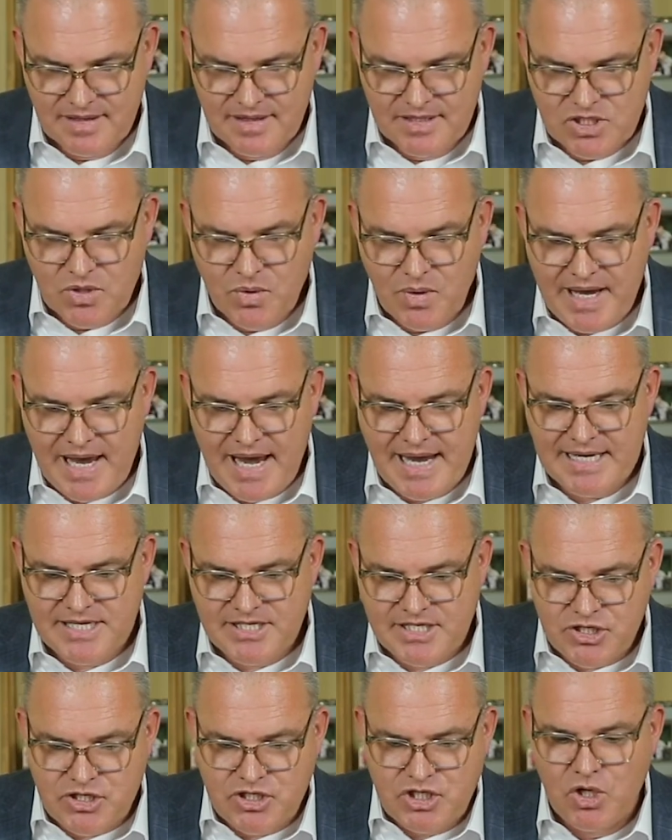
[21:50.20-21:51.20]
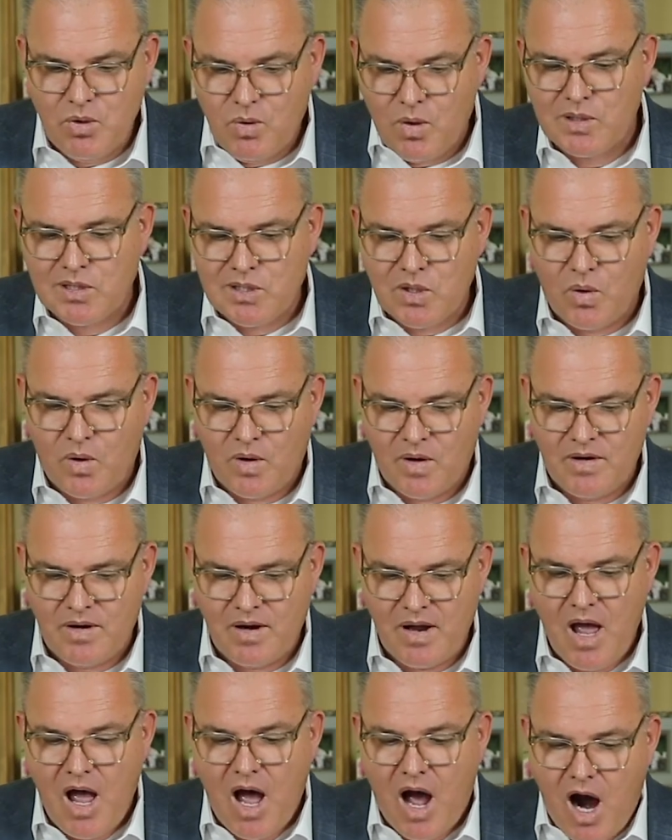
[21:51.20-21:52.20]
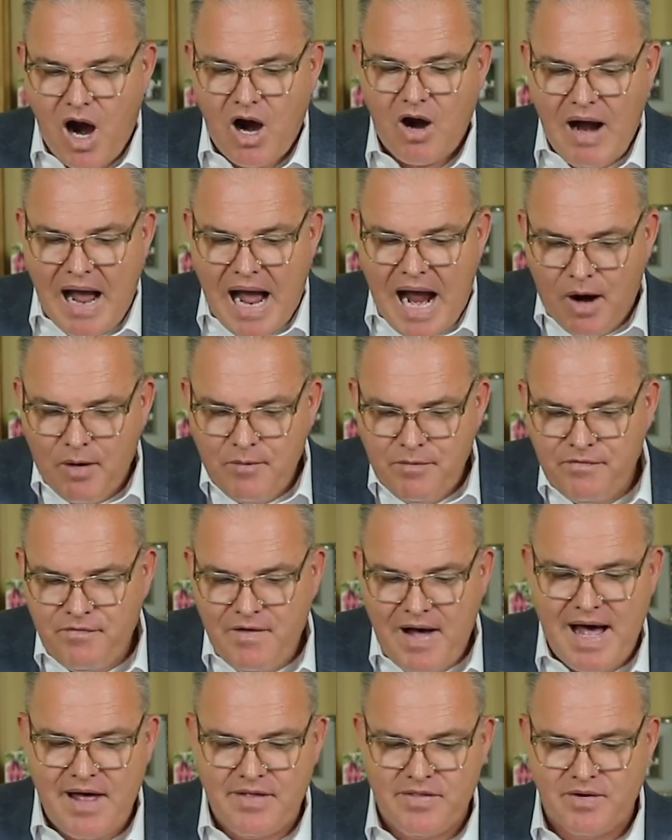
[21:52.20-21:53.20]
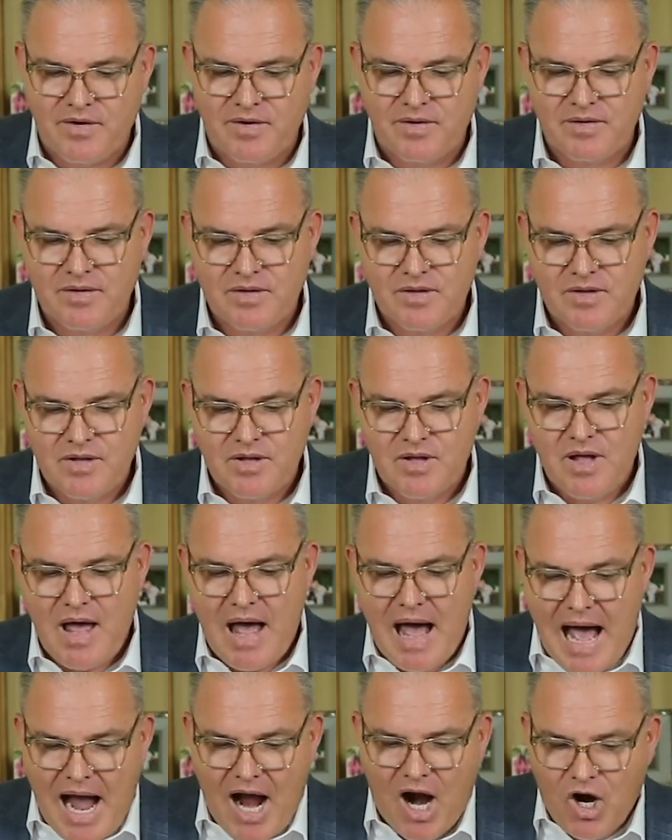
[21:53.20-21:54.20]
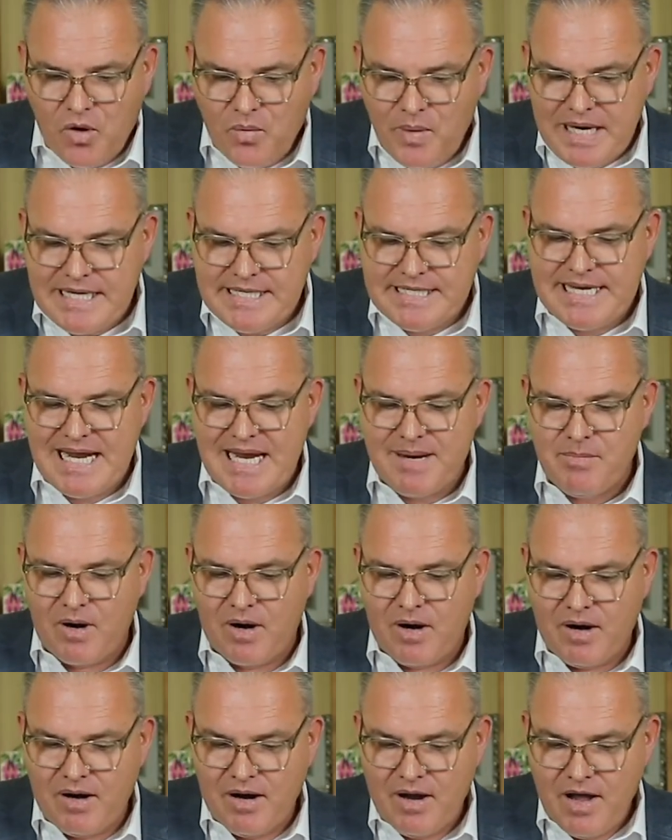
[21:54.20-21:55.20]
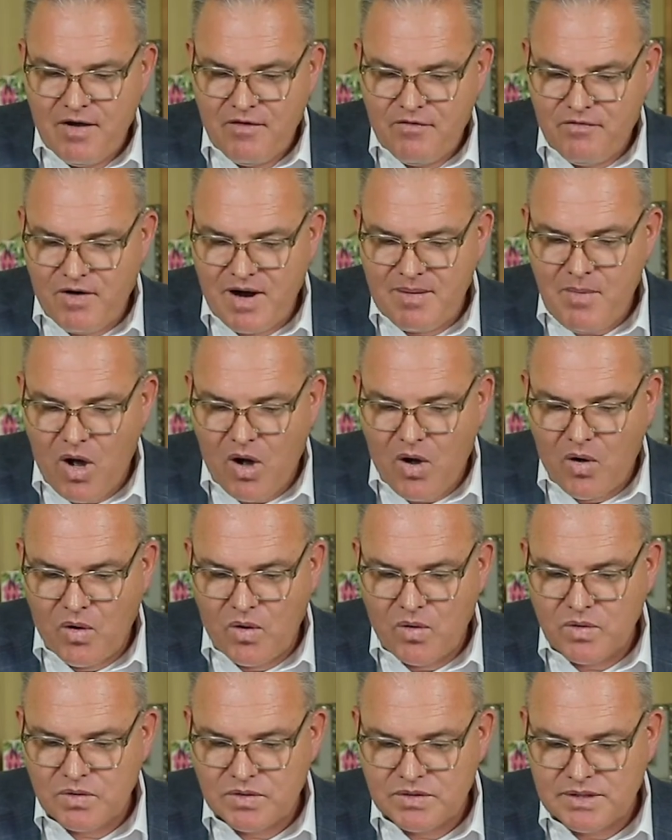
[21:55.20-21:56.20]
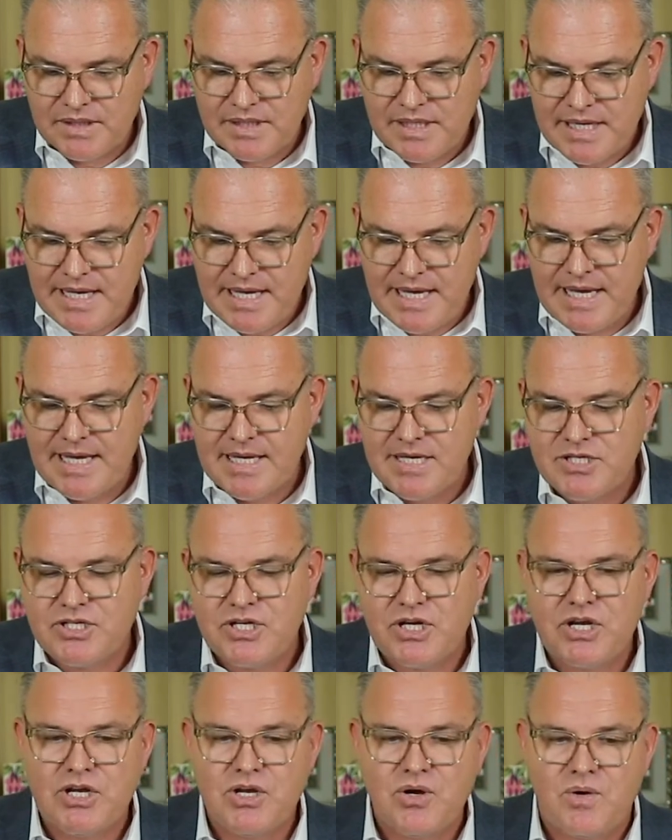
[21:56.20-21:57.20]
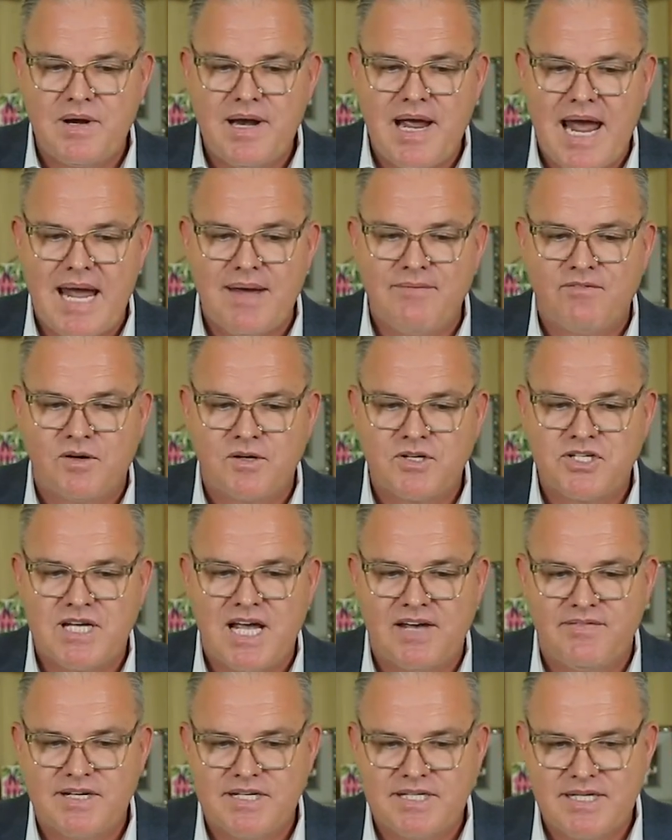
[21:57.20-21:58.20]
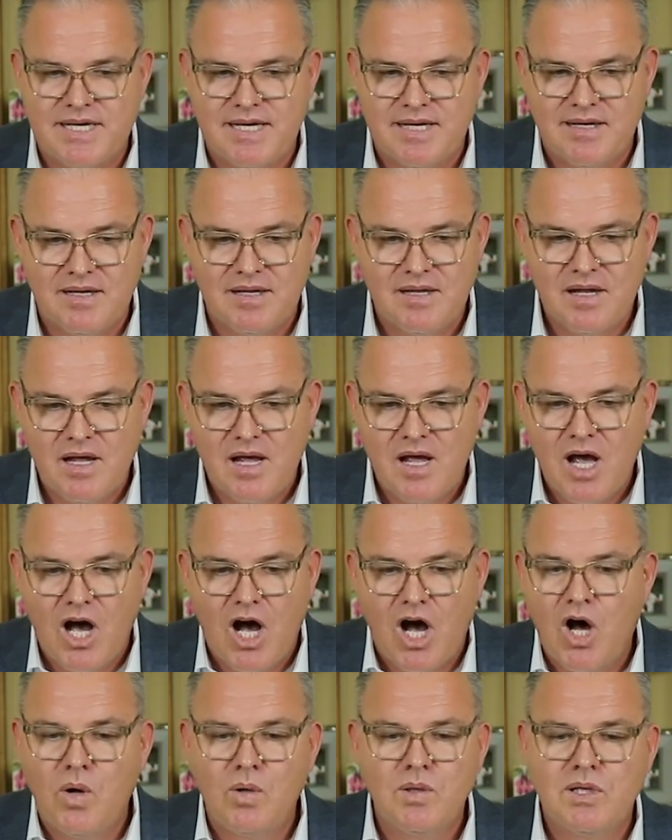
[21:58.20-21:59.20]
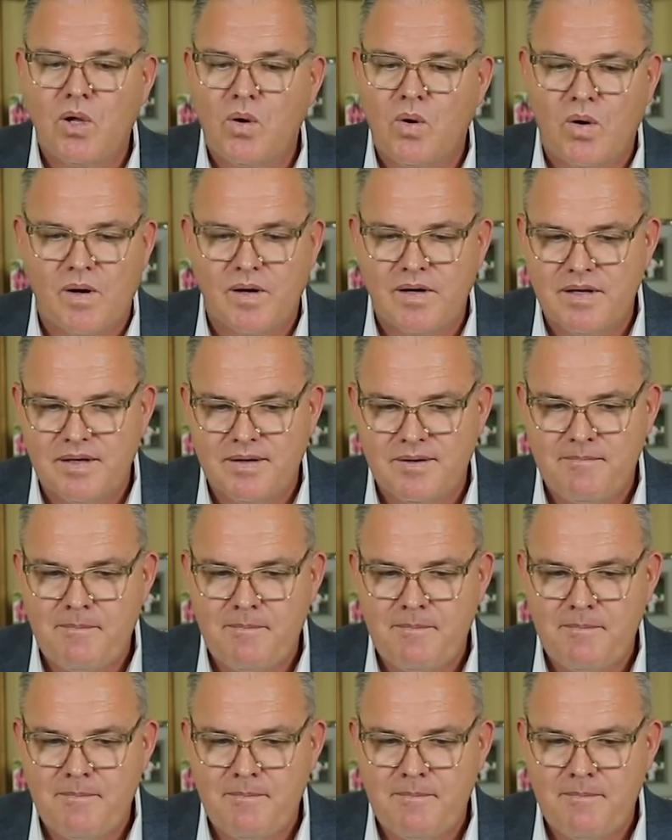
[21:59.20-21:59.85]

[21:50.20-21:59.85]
So again, he says, "You, O Lord, are our Father, our Redeemer from old is your name." Verse 17, "O Lord,